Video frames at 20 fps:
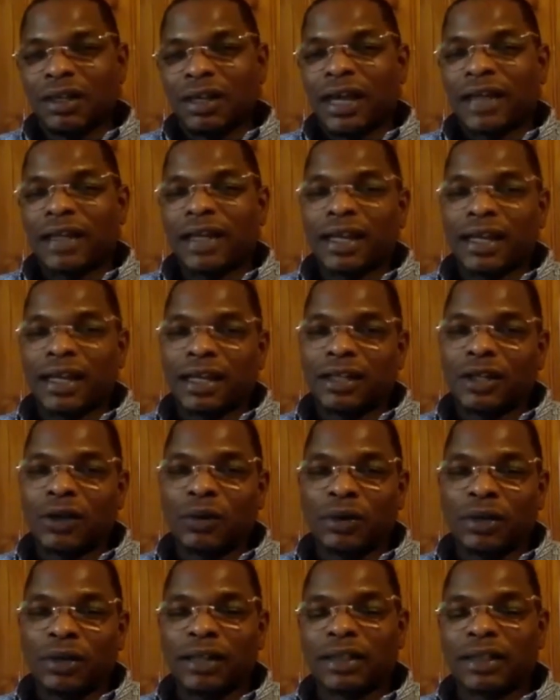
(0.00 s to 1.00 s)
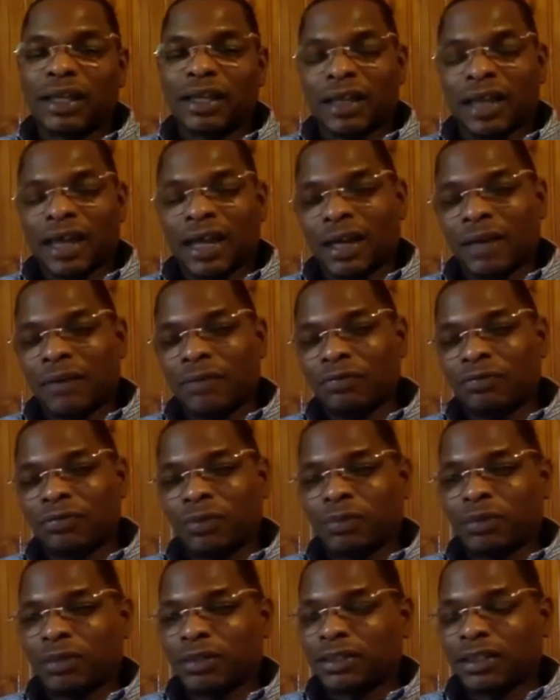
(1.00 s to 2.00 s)
and and knowing that they came
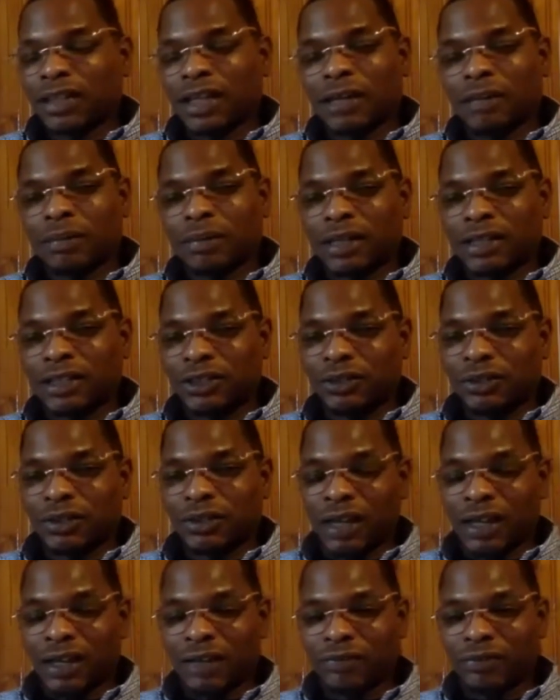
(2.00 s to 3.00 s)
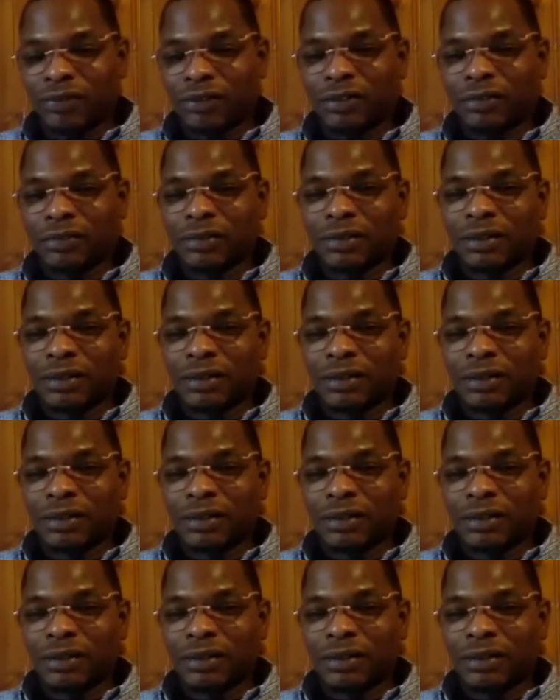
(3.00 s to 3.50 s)
from the same place you came from.